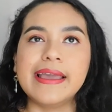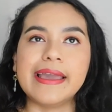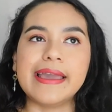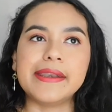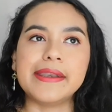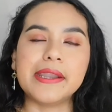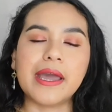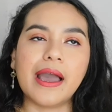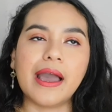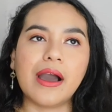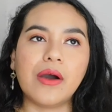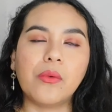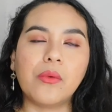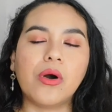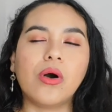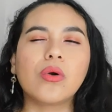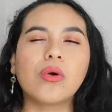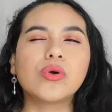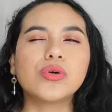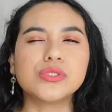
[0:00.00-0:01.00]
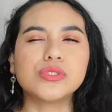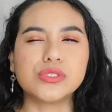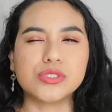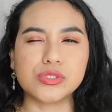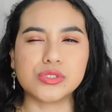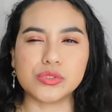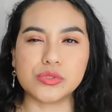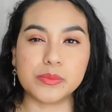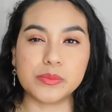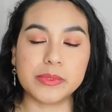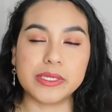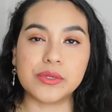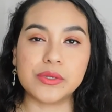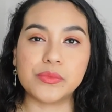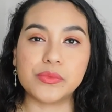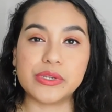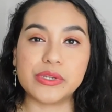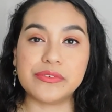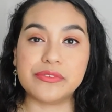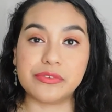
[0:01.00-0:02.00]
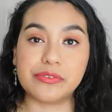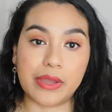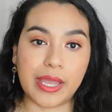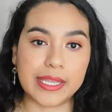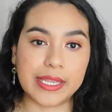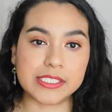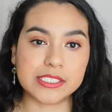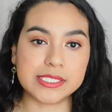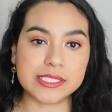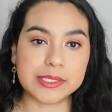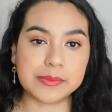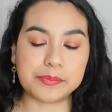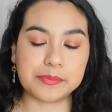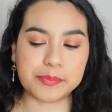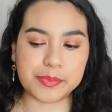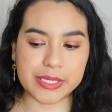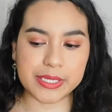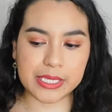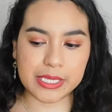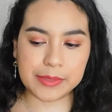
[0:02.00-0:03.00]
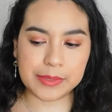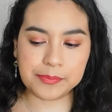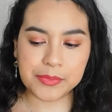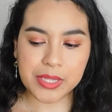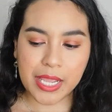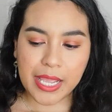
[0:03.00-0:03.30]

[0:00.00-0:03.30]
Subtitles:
and how all-consuming revenge can be,